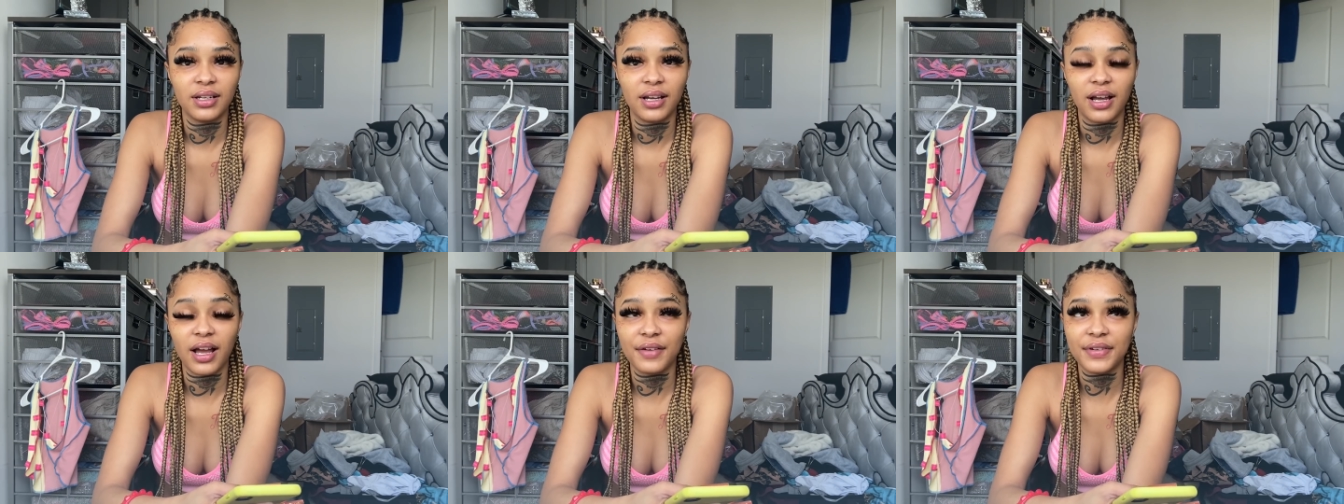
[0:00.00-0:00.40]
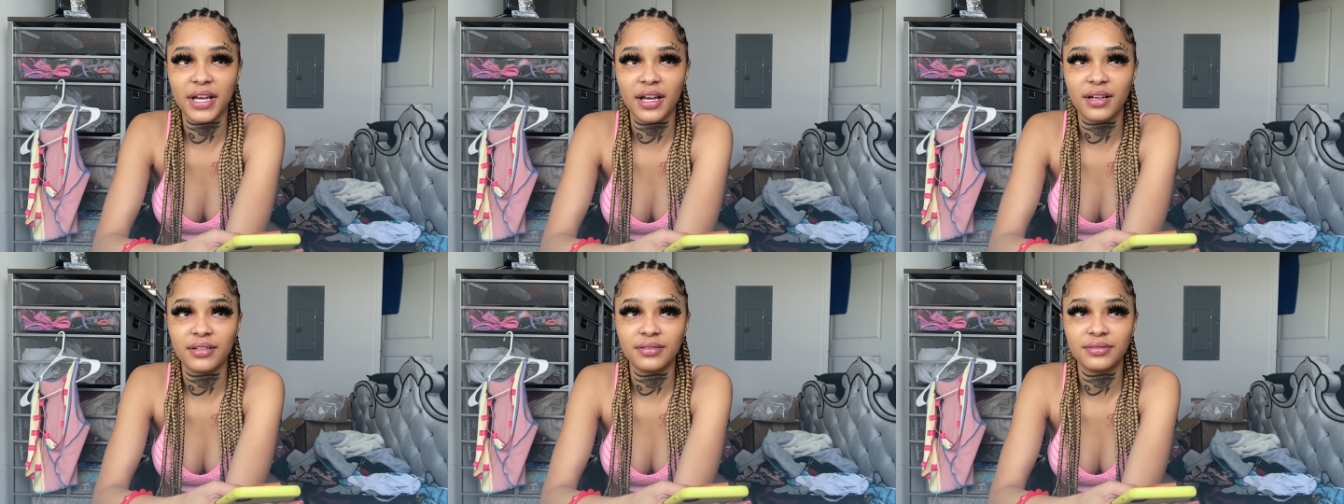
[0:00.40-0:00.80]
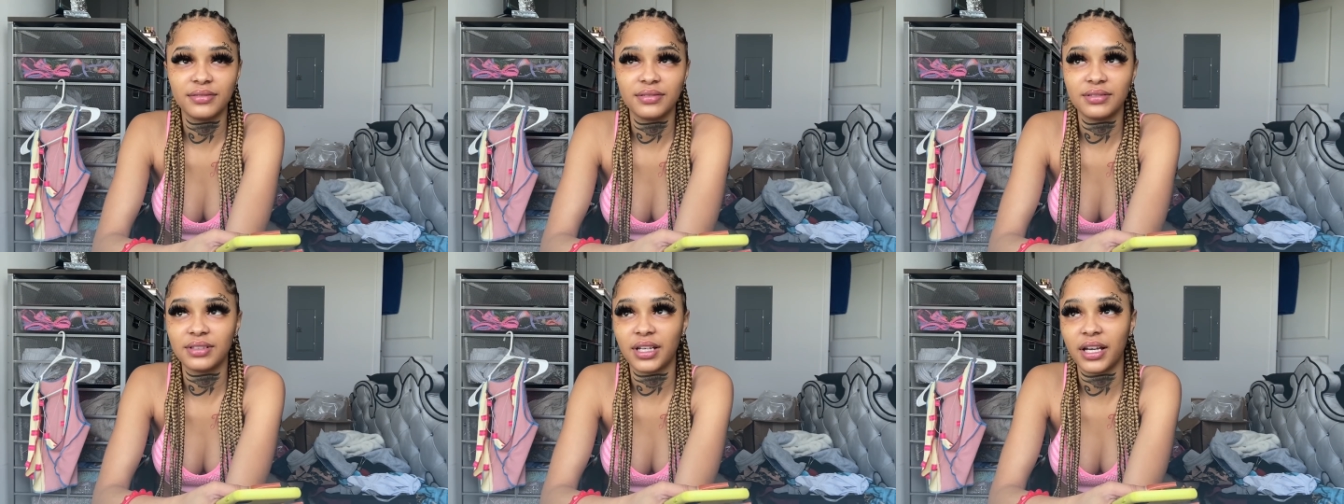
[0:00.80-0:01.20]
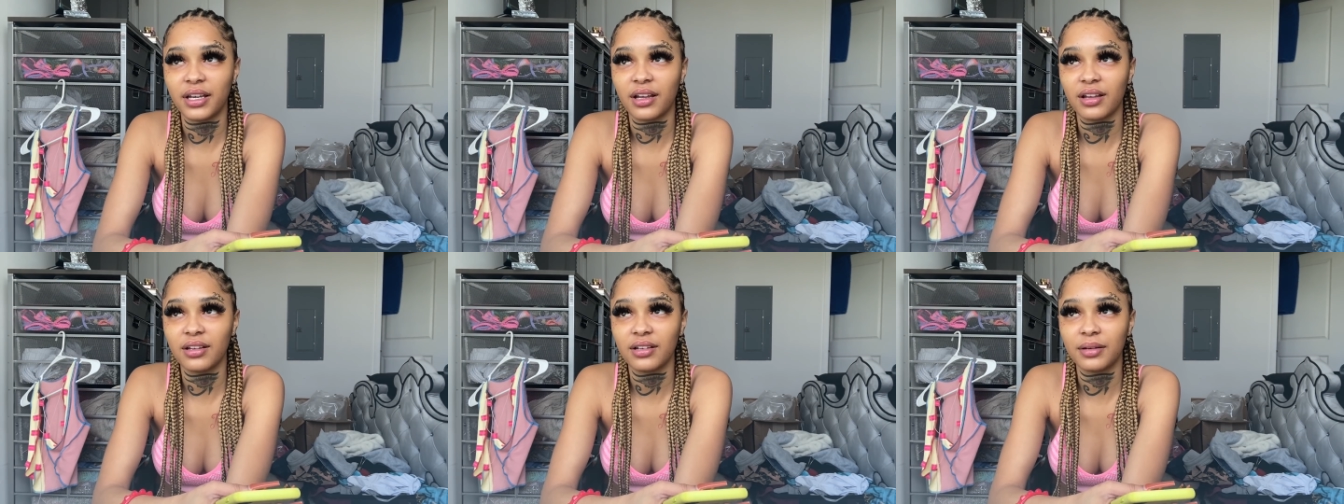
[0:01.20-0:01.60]
I've have.
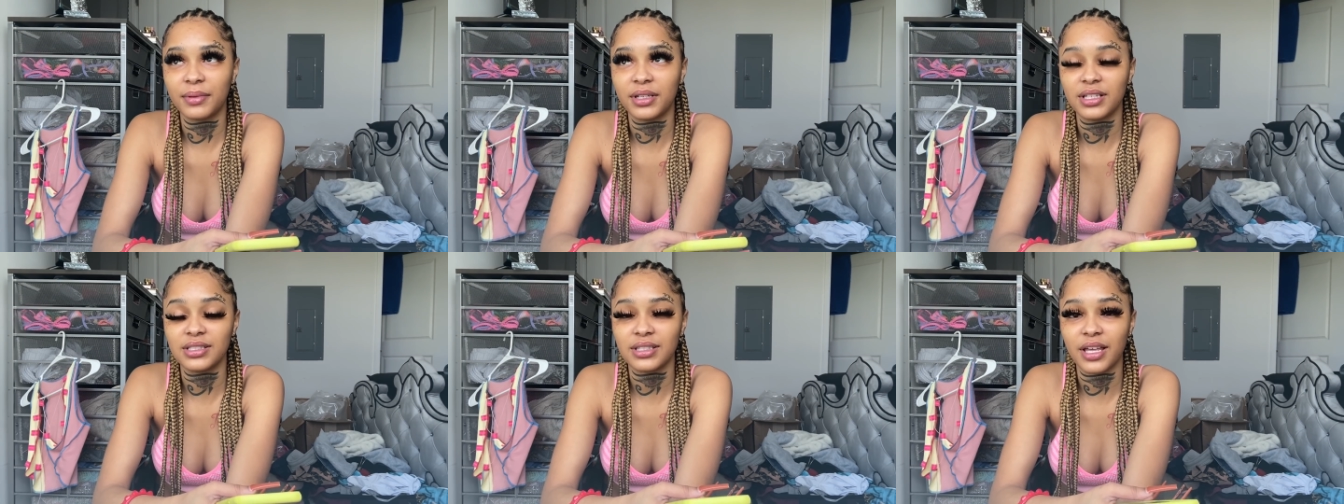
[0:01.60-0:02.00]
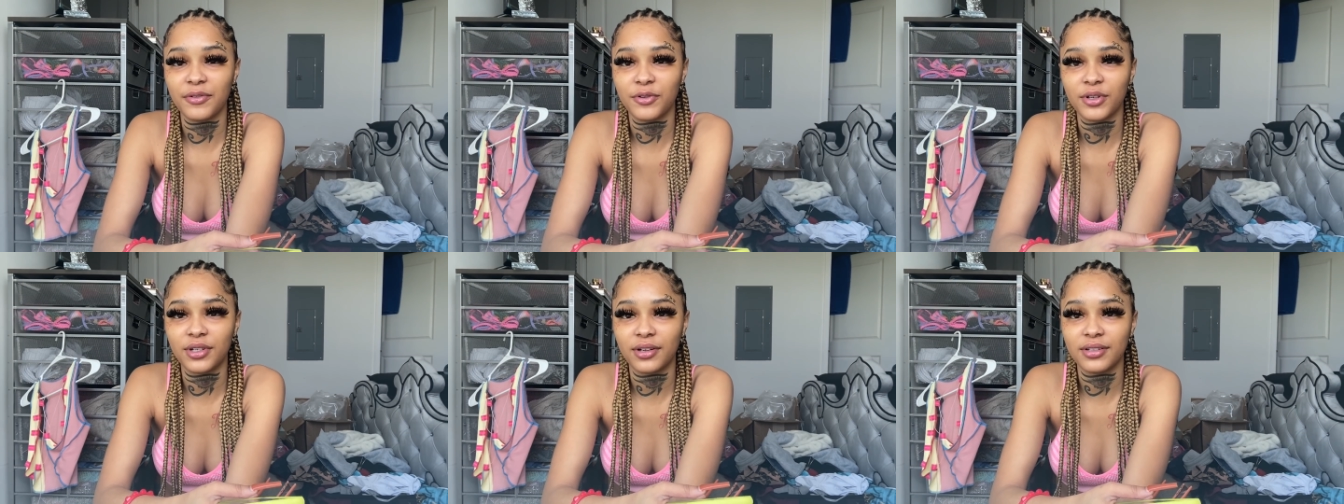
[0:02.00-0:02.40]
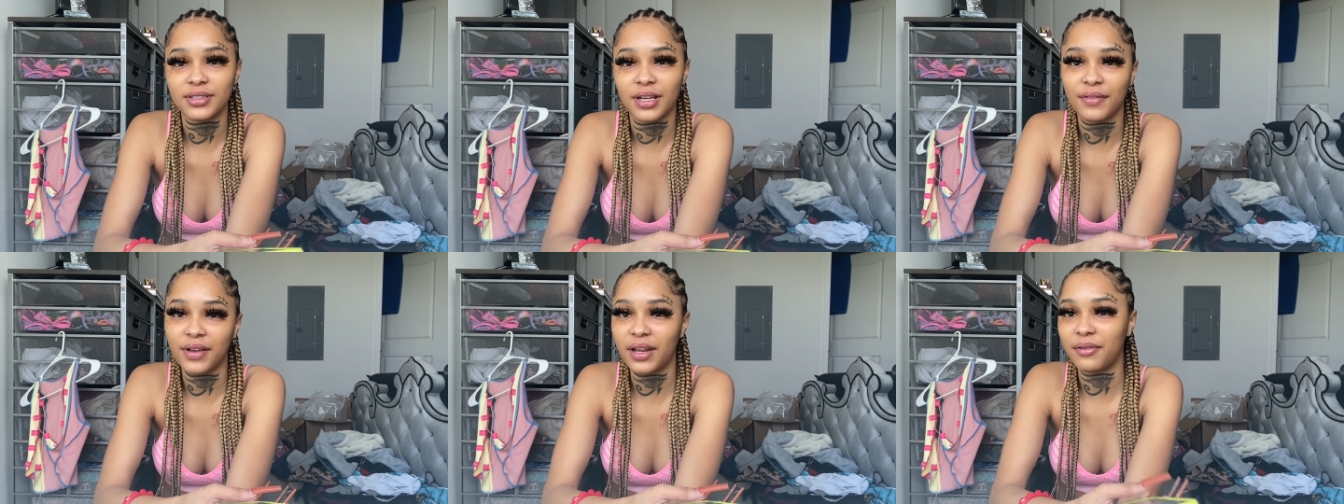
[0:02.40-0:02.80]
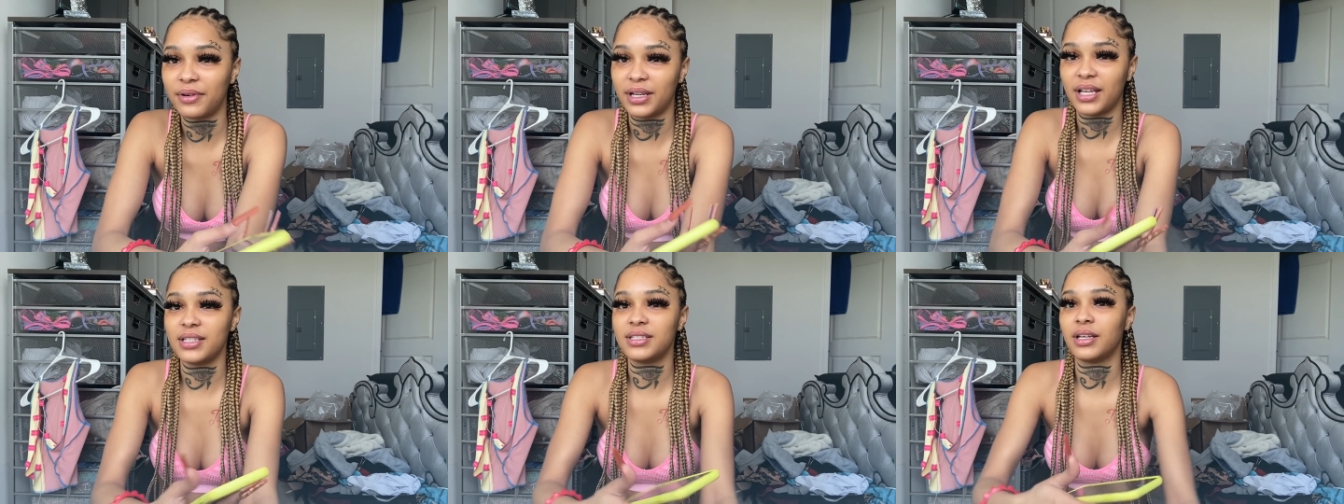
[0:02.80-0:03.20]
Like, come on, it's life, we're adults. I've had a
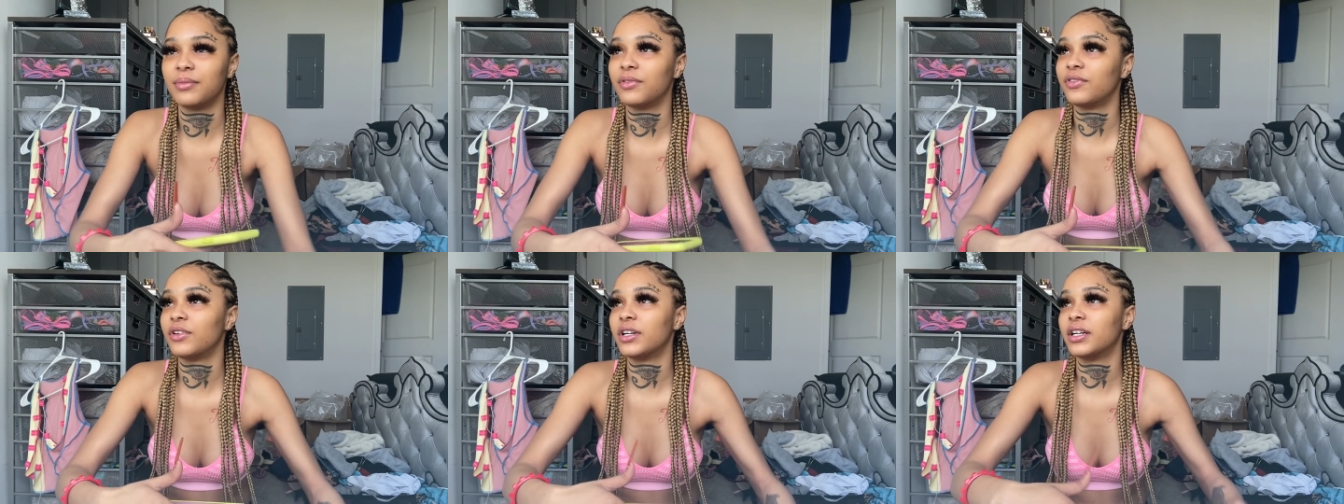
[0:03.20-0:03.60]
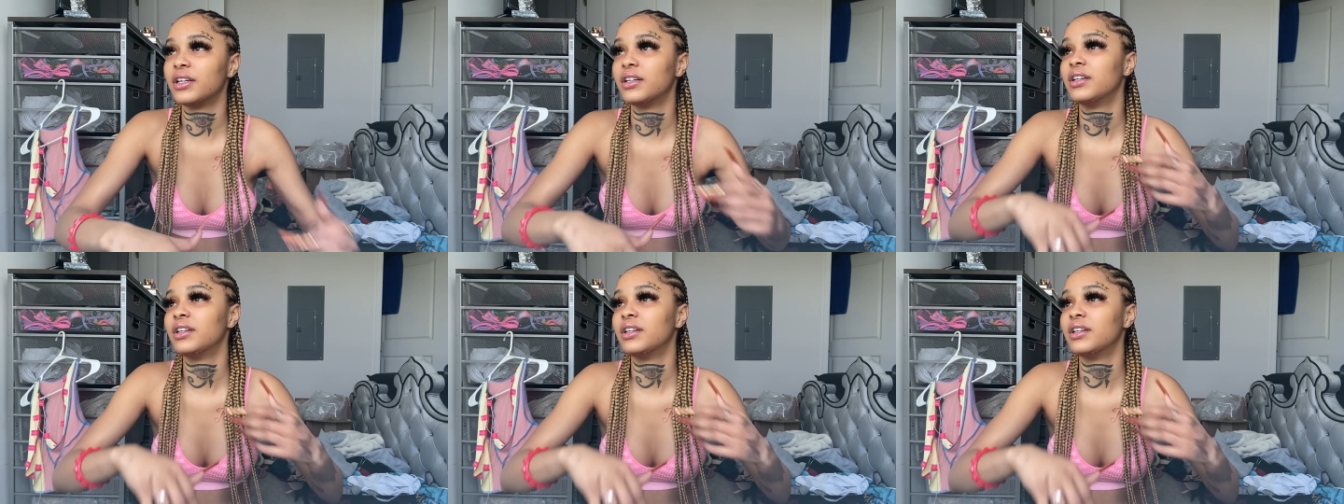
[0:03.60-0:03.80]
one-night stand before.